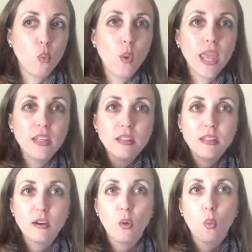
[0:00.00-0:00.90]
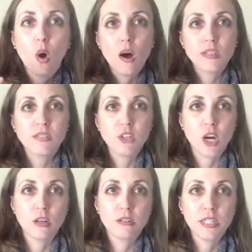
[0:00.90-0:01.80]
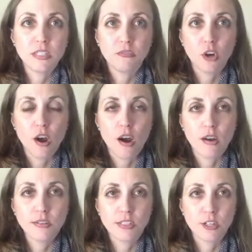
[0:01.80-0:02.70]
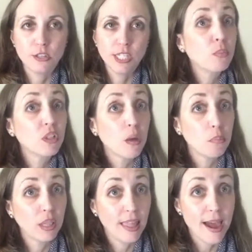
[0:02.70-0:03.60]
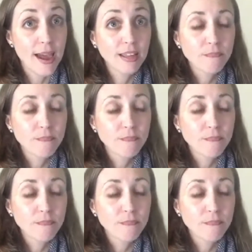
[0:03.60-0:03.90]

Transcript: when the walls of your arteries of your heart start to build up plaque,